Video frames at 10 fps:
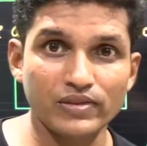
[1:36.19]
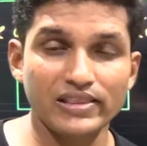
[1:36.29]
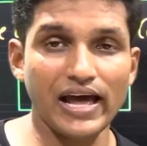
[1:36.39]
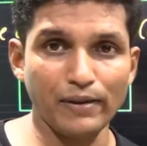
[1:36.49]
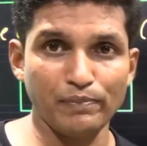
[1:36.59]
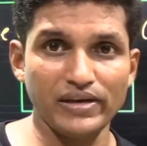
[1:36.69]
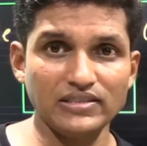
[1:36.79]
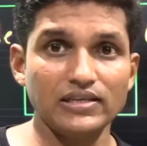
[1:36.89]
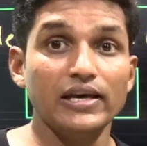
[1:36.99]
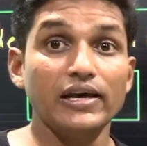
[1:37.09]
That
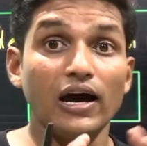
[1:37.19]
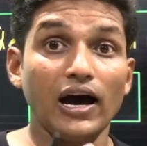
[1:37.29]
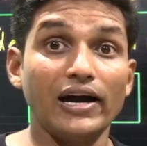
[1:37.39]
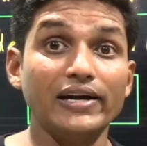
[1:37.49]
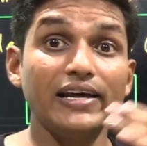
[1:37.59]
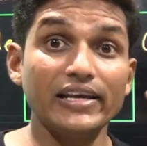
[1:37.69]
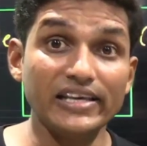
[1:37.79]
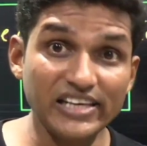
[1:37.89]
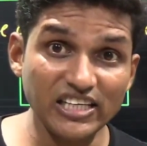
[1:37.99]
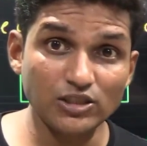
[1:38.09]
means under
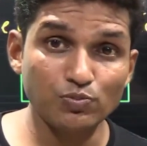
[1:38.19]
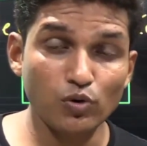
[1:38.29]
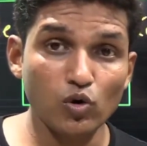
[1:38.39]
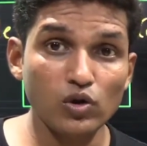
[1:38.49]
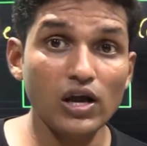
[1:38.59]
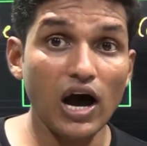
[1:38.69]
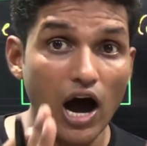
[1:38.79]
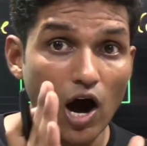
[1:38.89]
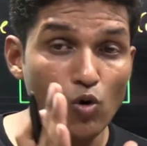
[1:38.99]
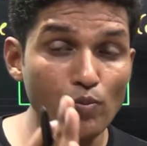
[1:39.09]
each pole,
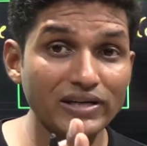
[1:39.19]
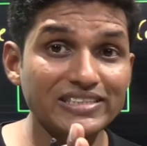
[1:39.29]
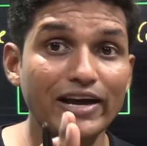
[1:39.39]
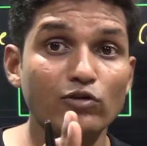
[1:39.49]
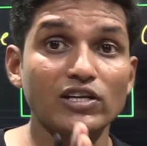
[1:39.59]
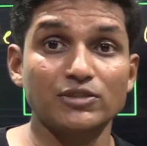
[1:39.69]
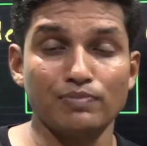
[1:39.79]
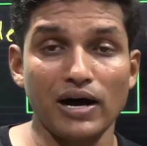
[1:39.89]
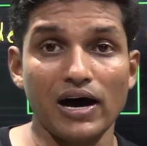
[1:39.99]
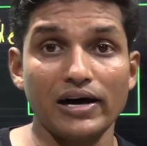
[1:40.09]
how much angular
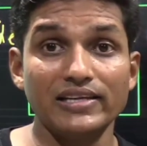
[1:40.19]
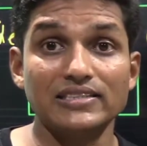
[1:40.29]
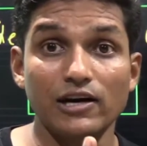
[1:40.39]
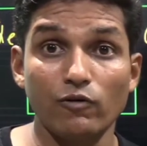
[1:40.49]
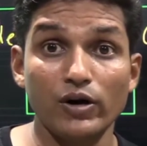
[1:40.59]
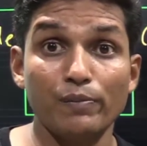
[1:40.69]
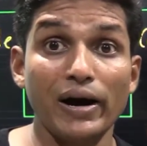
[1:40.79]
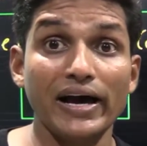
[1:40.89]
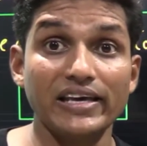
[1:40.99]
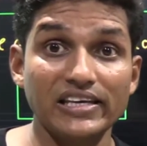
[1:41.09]
span is covered
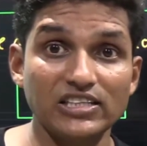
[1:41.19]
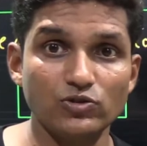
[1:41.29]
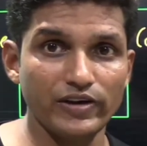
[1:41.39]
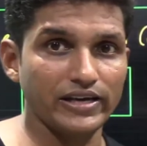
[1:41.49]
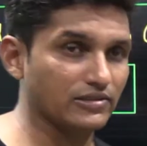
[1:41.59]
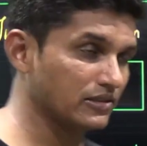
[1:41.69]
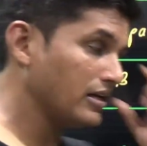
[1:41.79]
by each phase.